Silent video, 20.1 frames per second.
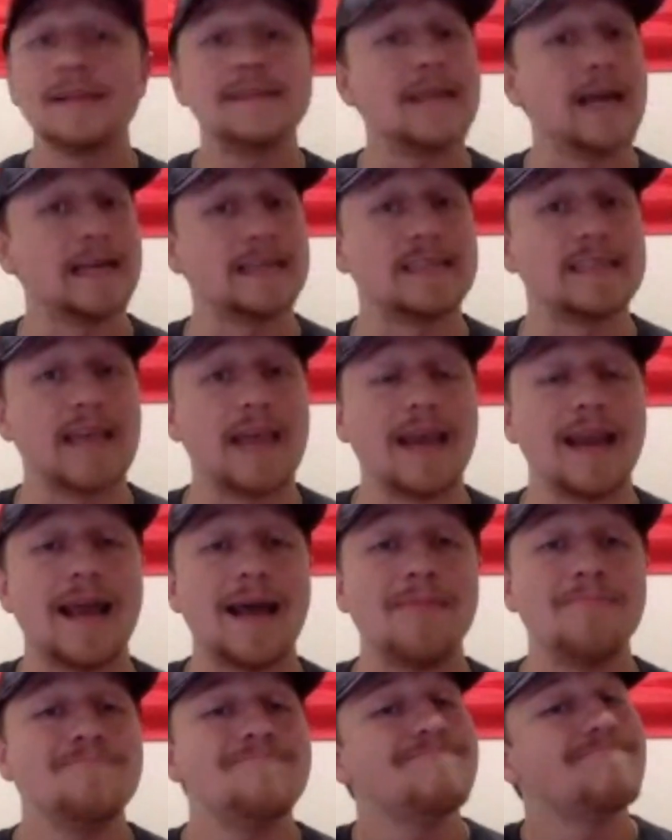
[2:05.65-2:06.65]
Texas
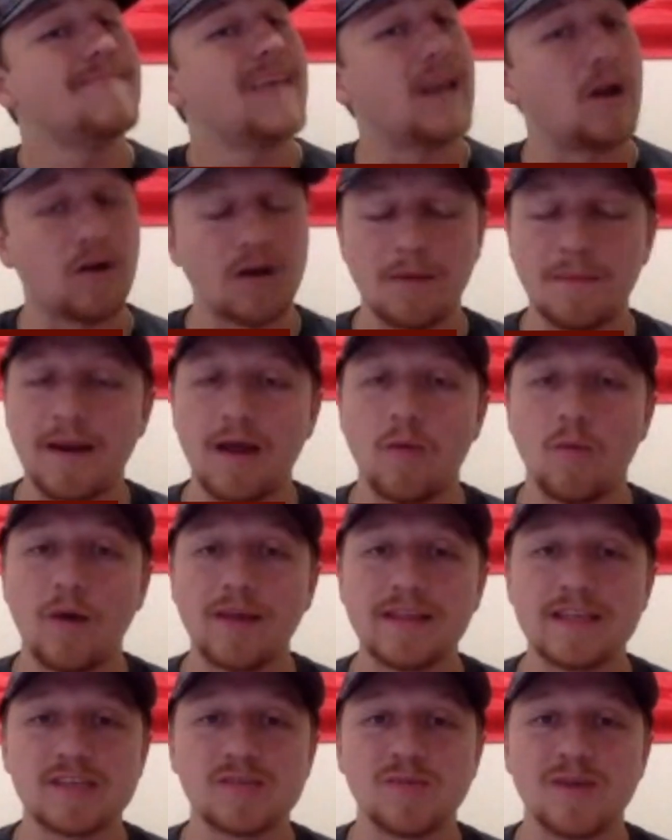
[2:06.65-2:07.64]
A&M, they don't come in at
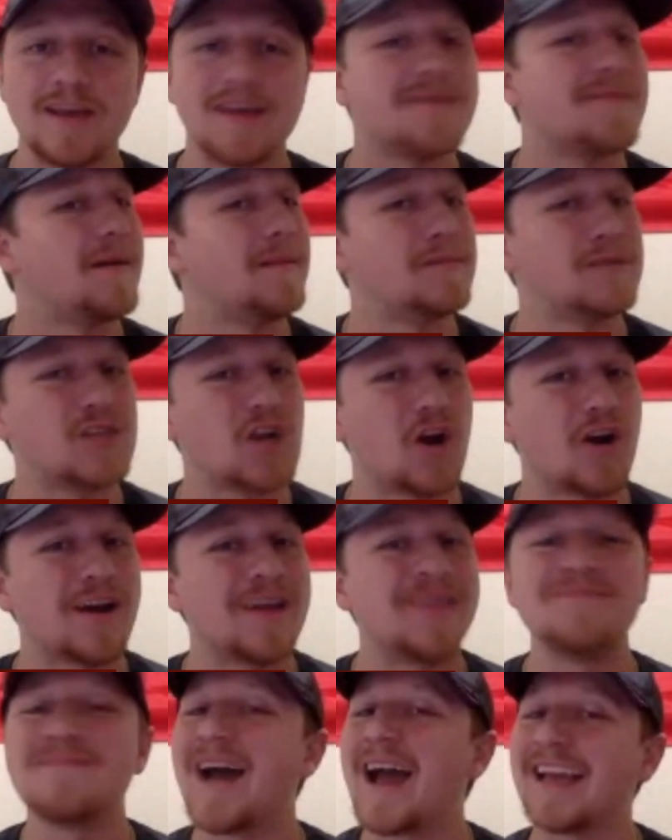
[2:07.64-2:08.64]
one this week. I'm
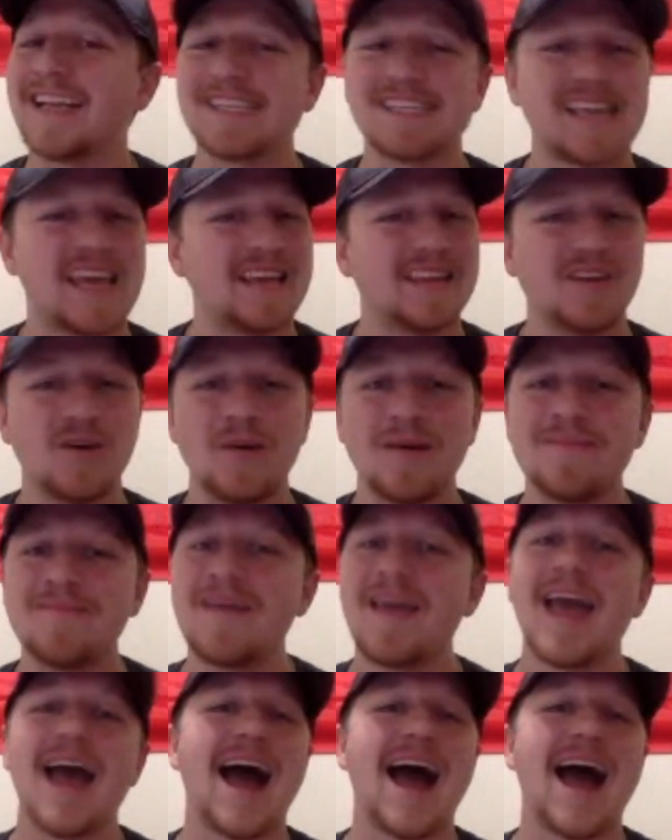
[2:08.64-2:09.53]
sorry. I just can't do it.